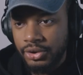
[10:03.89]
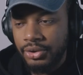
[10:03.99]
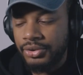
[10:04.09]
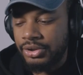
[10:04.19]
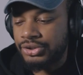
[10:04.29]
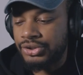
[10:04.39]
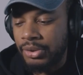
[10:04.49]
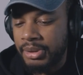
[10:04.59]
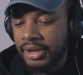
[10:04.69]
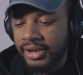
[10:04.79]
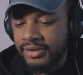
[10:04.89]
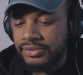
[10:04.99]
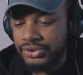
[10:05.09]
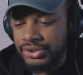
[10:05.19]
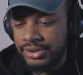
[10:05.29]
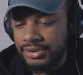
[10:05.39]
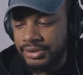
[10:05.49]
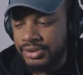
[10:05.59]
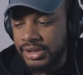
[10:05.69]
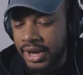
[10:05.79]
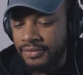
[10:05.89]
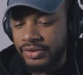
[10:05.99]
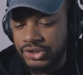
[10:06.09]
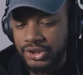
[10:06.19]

Dude, there's so many levels to, to every